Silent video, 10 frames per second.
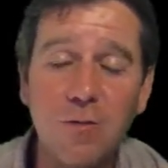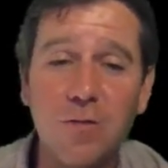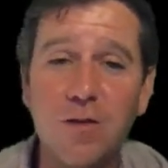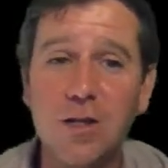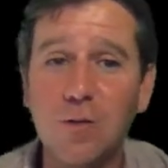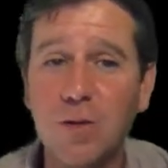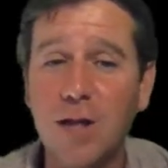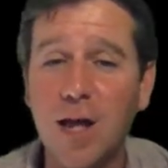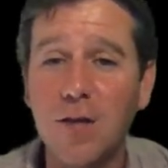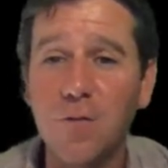We have a genome
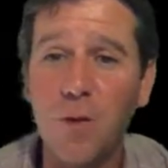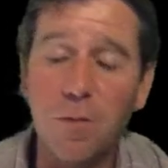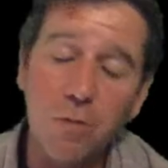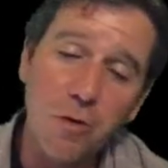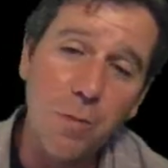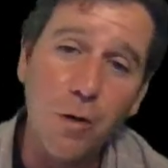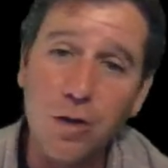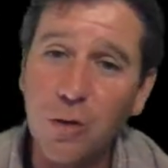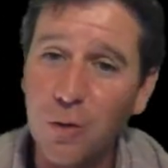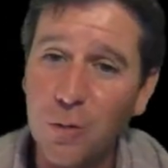size of about
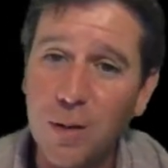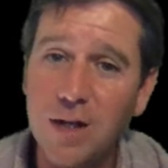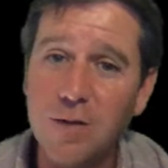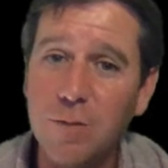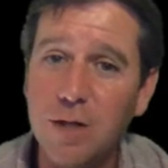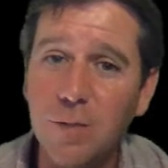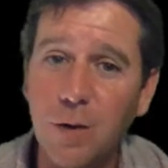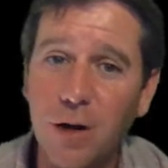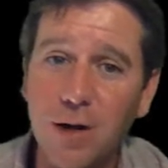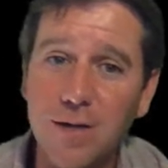3.2 billion base
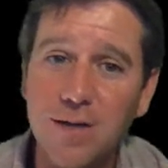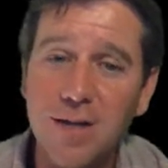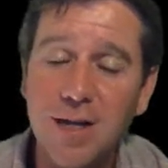pairs.